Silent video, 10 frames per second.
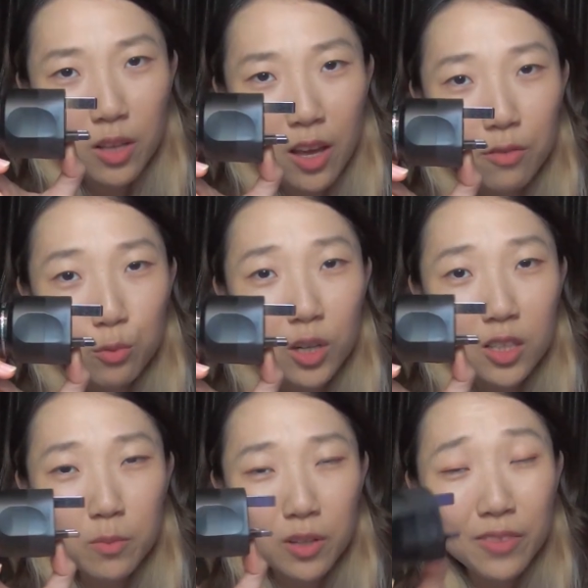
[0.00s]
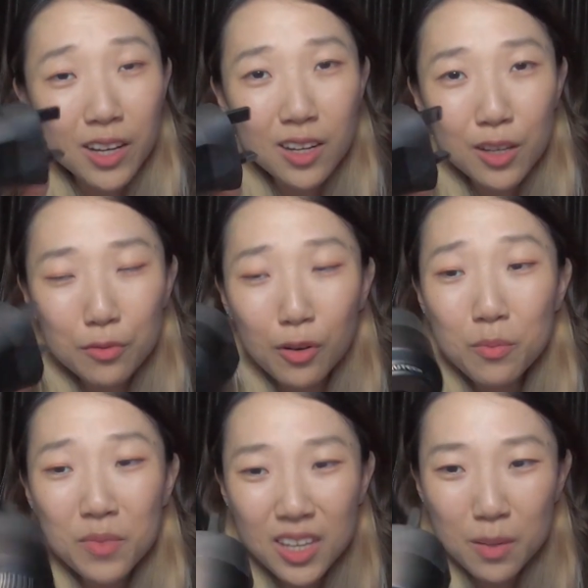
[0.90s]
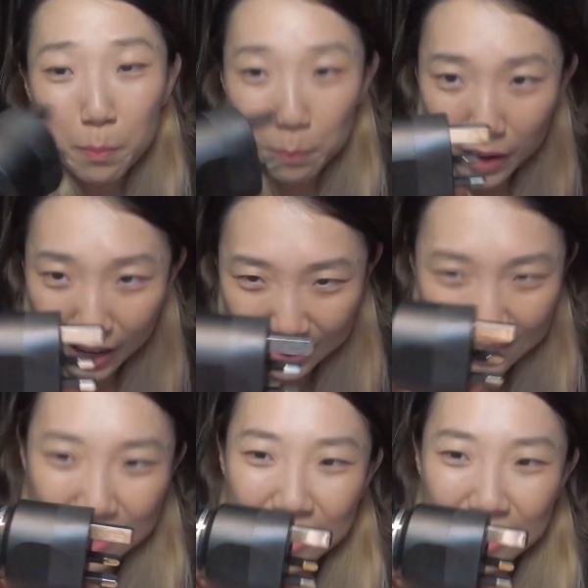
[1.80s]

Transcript: have worked perfectly for me, but